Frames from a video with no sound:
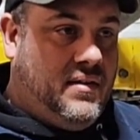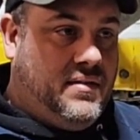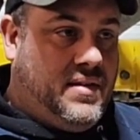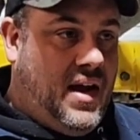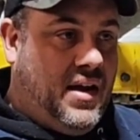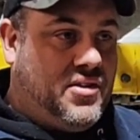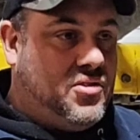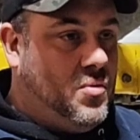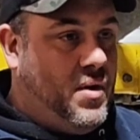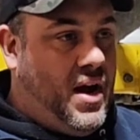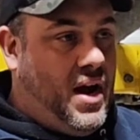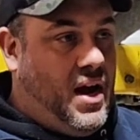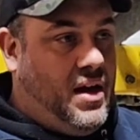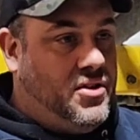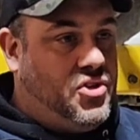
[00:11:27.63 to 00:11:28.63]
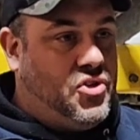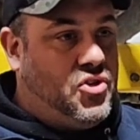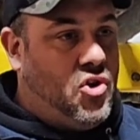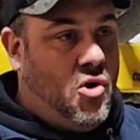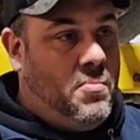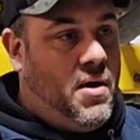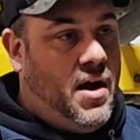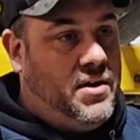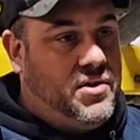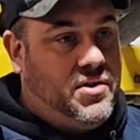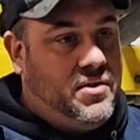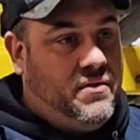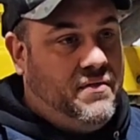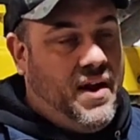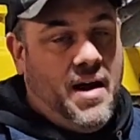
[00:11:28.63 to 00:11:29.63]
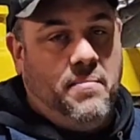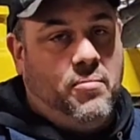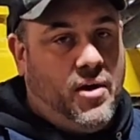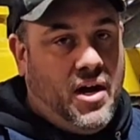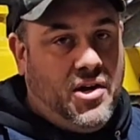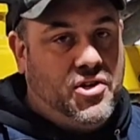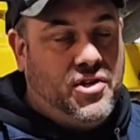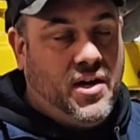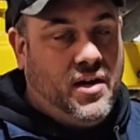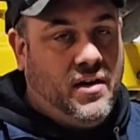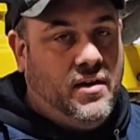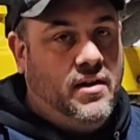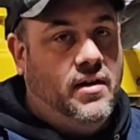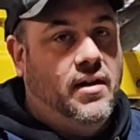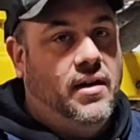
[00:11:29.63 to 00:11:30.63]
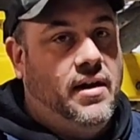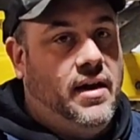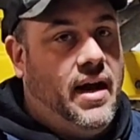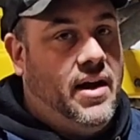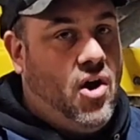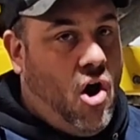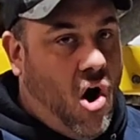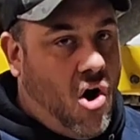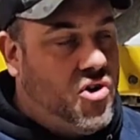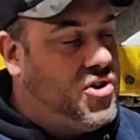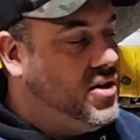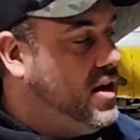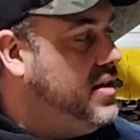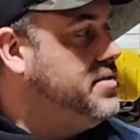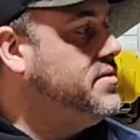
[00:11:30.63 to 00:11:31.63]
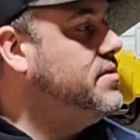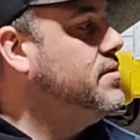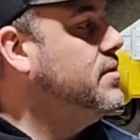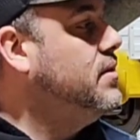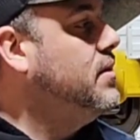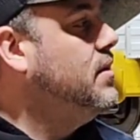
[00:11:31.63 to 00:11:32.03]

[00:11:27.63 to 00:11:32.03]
takes away so much vibration and harshness,